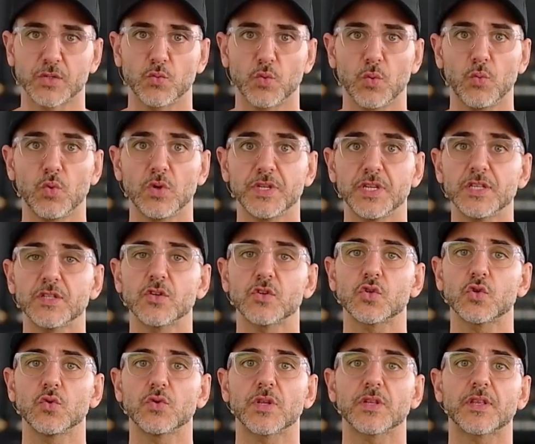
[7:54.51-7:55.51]
we will need to
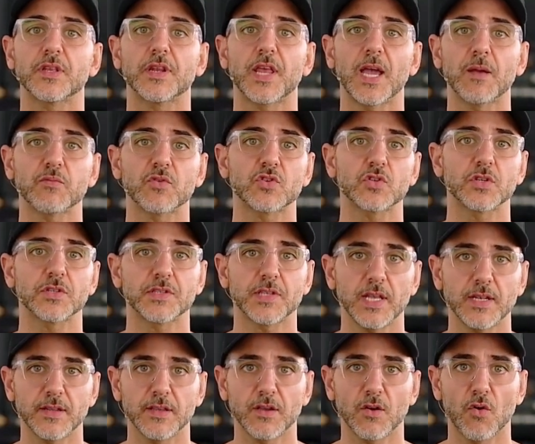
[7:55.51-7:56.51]
shoot at an aperture
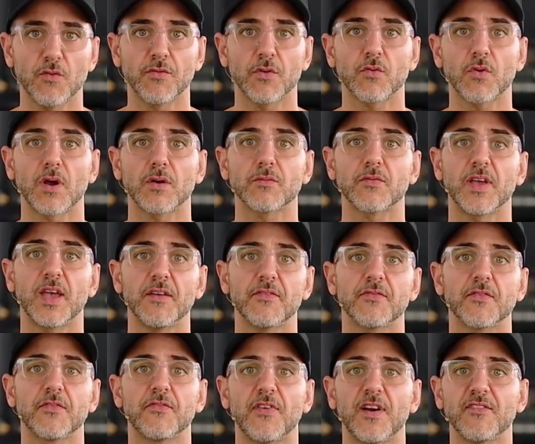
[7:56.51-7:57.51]
setting of around
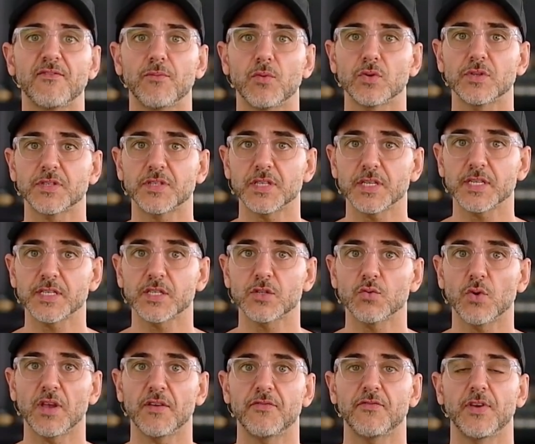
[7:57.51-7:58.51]
f5.6 to
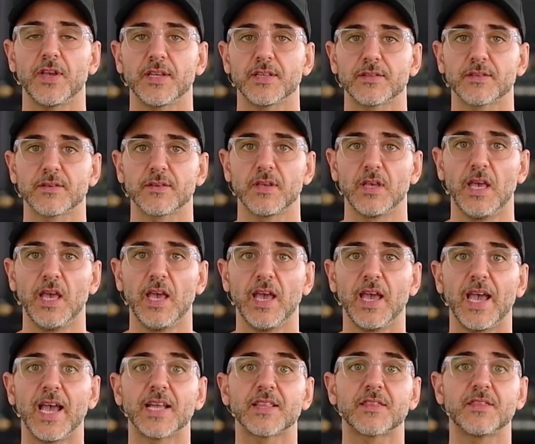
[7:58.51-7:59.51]
f8.
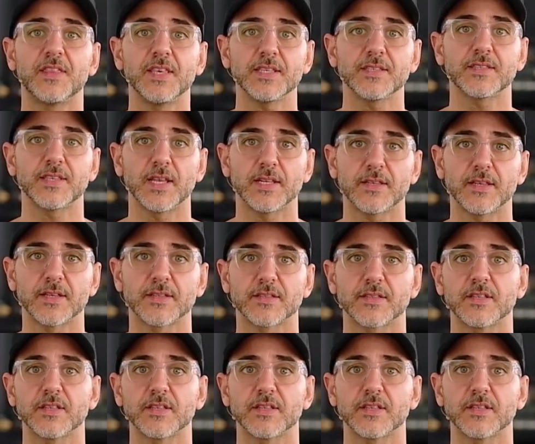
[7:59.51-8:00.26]
At these settings,